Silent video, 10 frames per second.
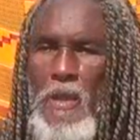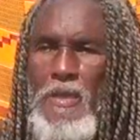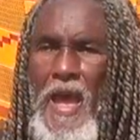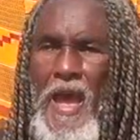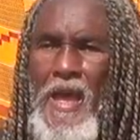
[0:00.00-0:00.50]

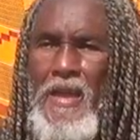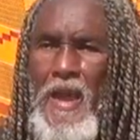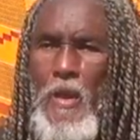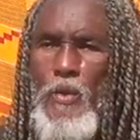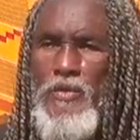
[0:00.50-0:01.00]
that I and
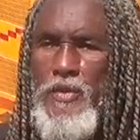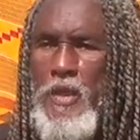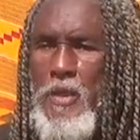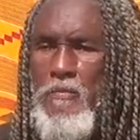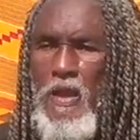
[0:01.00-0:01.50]
I
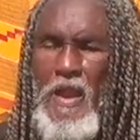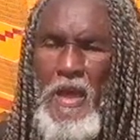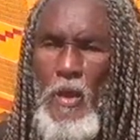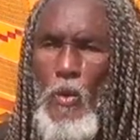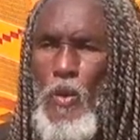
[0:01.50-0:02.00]
receive a
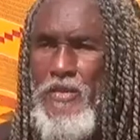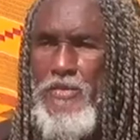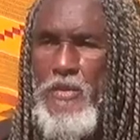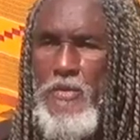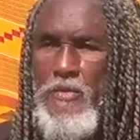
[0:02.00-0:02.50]
lot of
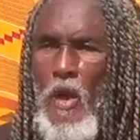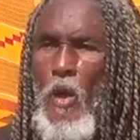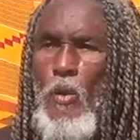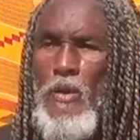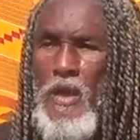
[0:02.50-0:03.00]
questions,
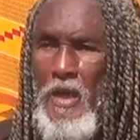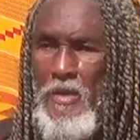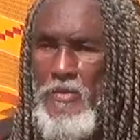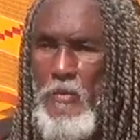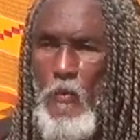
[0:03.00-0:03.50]
all
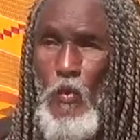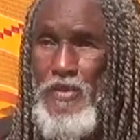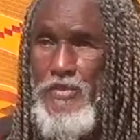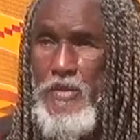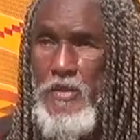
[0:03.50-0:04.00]
kinds of
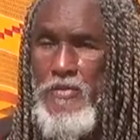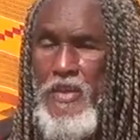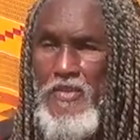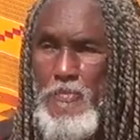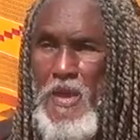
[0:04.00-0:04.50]
questions,
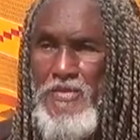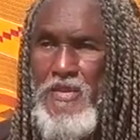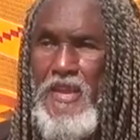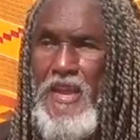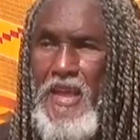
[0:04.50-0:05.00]

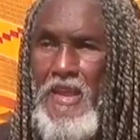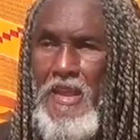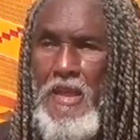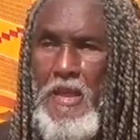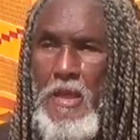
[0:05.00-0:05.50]
especially
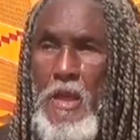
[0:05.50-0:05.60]
lately.